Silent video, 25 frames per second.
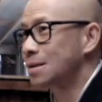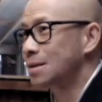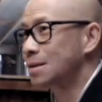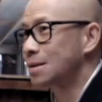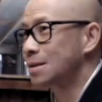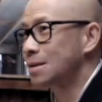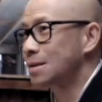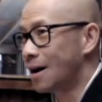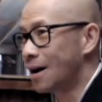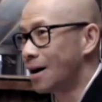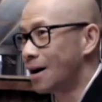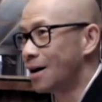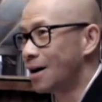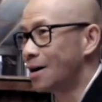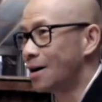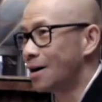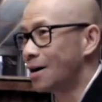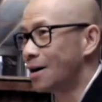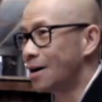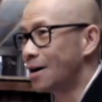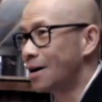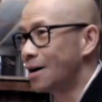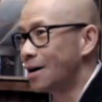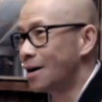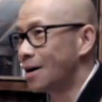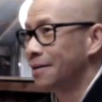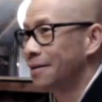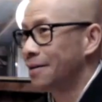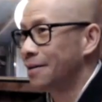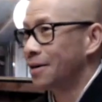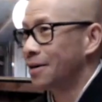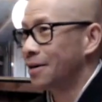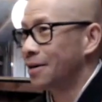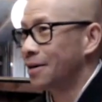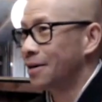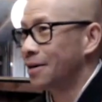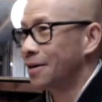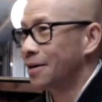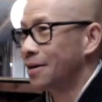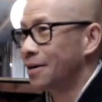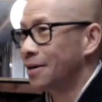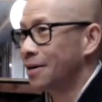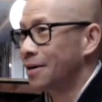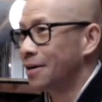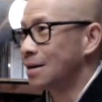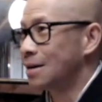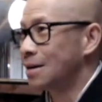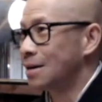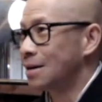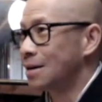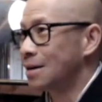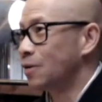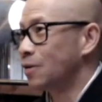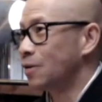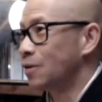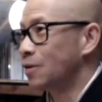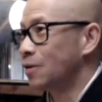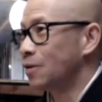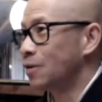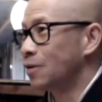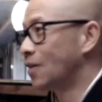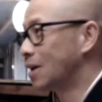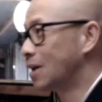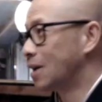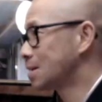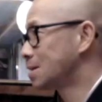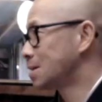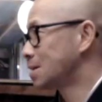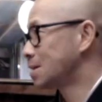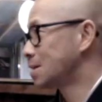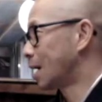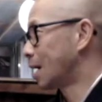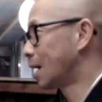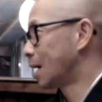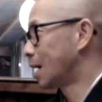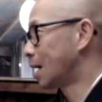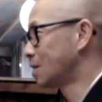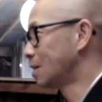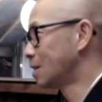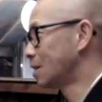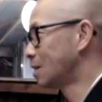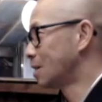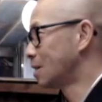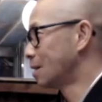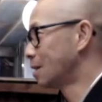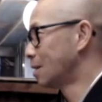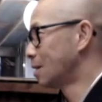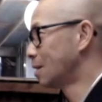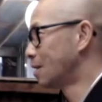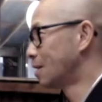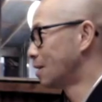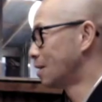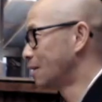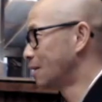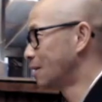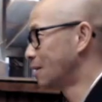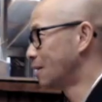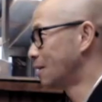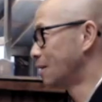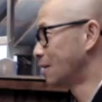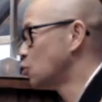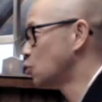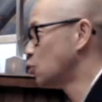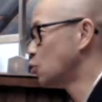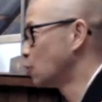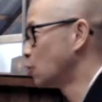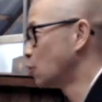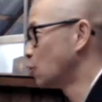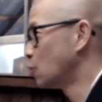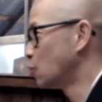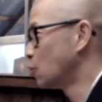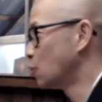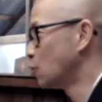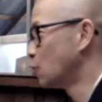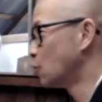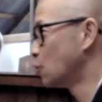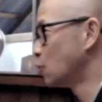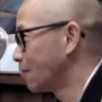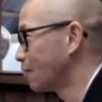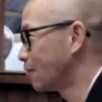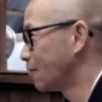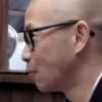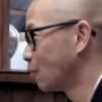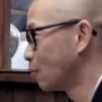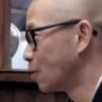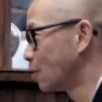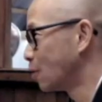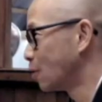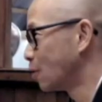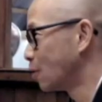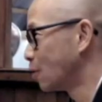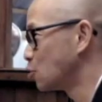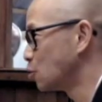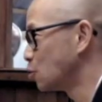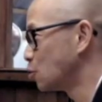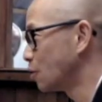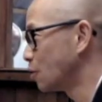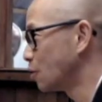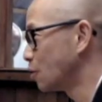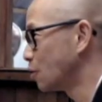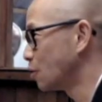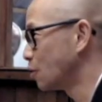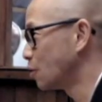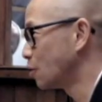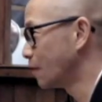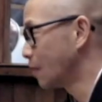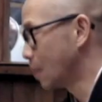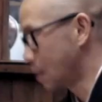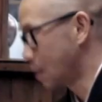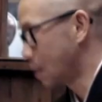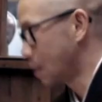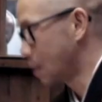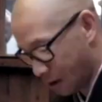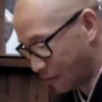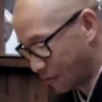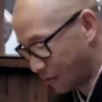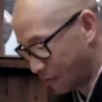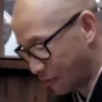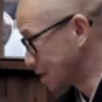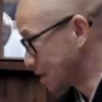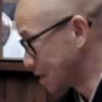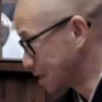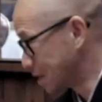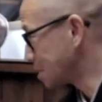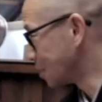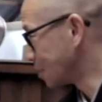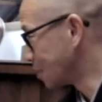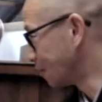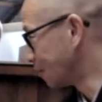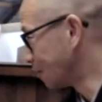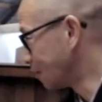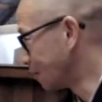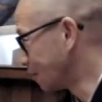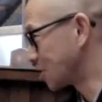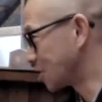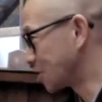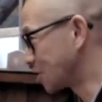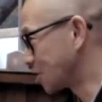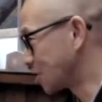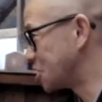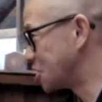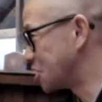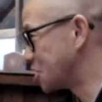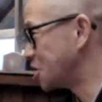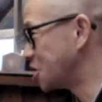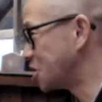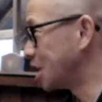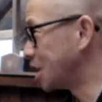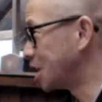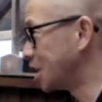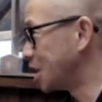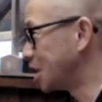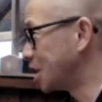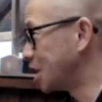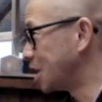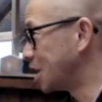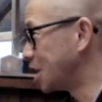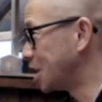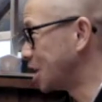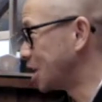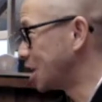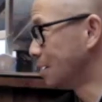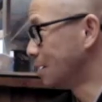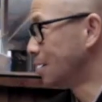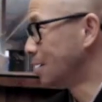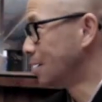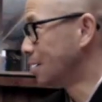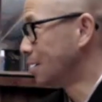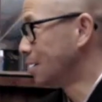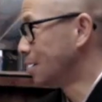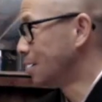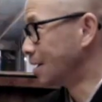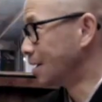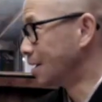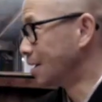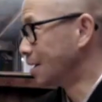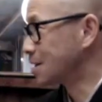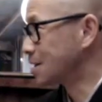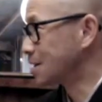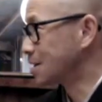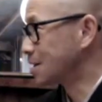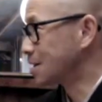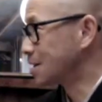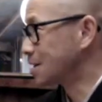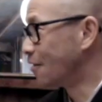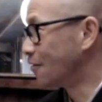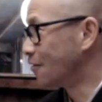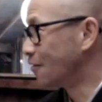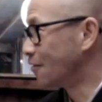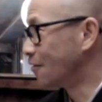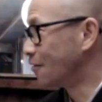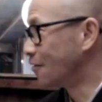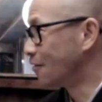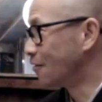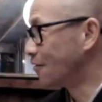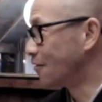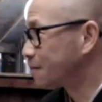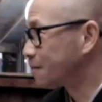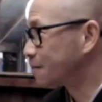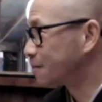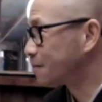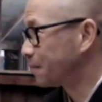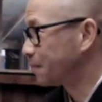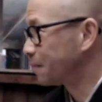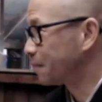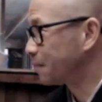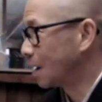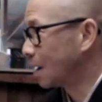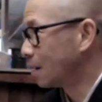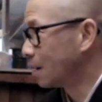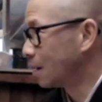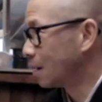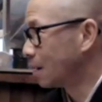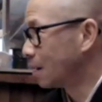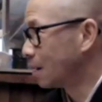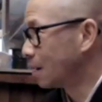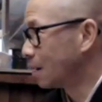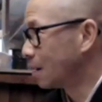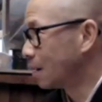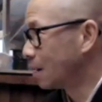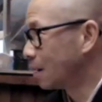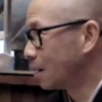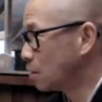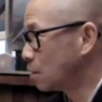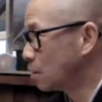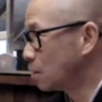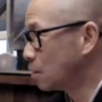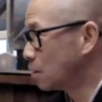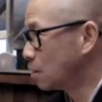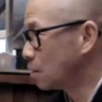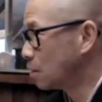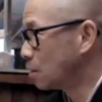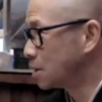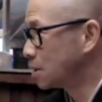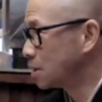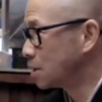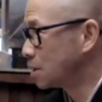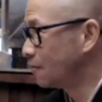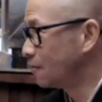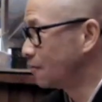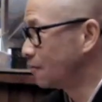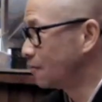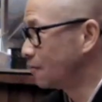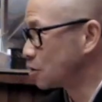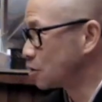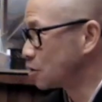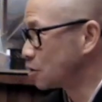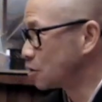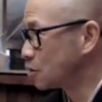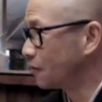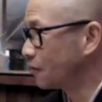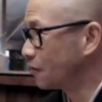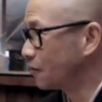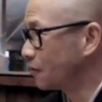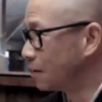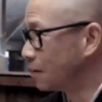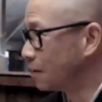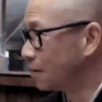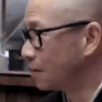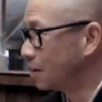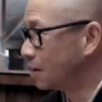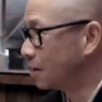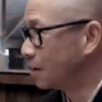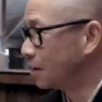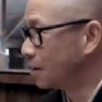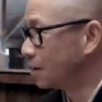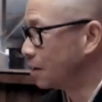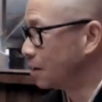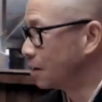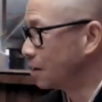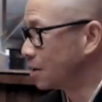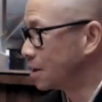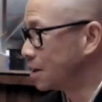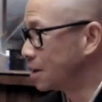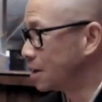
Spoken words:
stop unless we face actually the truth of life, or the truth of this self actually sitting here on the zafu, and to receive yourself in a